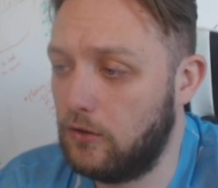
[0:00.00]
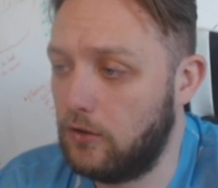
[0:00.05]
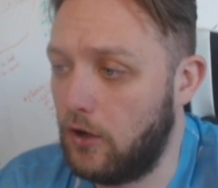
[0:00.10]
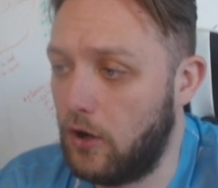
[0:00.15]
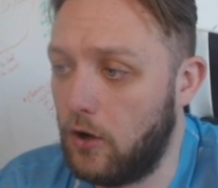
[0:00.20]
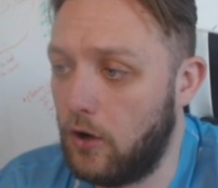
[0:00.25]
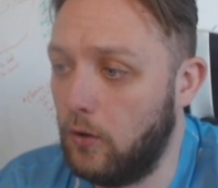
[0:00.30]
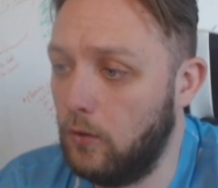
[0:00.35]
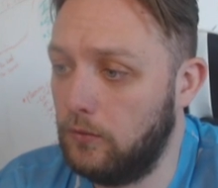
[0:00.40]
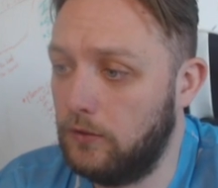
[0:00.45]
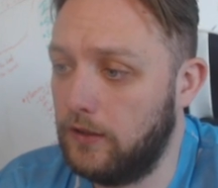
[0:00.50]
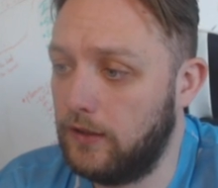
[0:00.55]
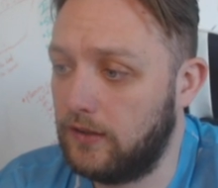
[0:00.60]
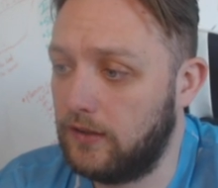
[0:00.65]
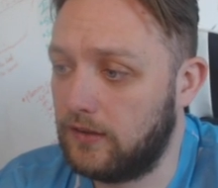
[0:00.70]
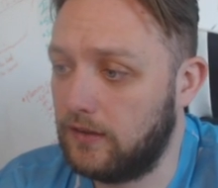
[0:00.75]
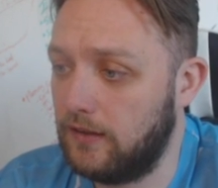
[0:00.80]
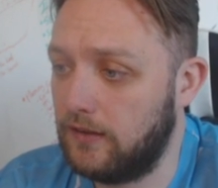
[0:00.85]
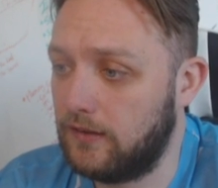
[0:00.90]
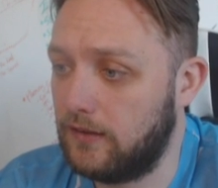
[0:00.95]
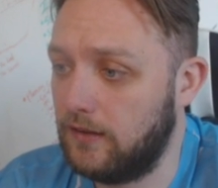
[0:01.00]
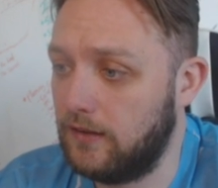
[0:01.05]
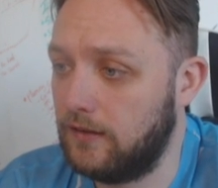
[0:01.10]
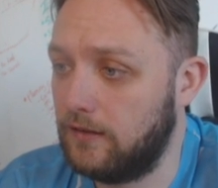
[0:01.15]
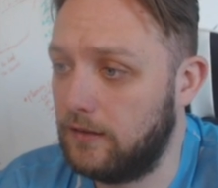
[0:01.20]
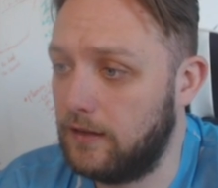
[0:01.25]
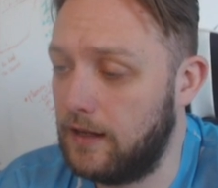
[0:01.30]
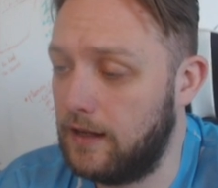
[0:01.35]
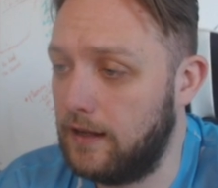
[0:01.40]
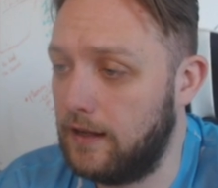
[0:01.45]
could own this
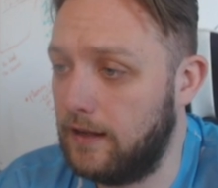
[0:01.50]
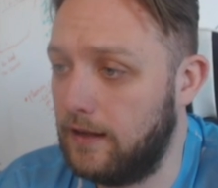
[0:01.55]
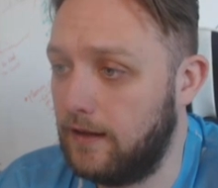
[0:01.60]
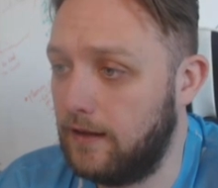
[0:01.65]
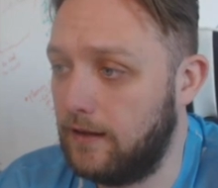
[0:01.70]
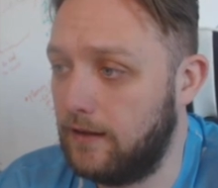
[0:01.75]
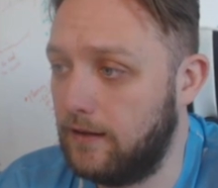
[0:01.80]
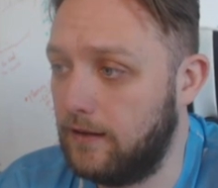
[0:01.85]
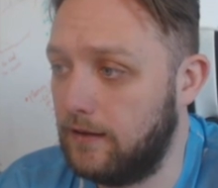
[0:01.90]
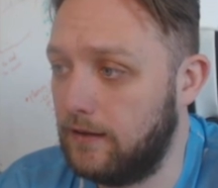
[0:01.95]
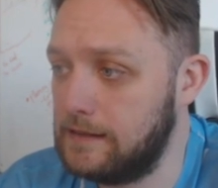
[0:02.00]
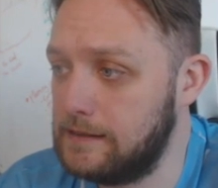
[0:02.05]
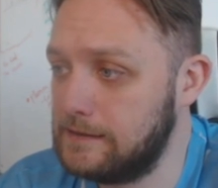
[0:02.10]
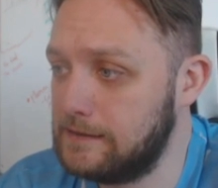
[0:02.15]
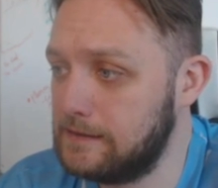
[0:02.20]
listing. Some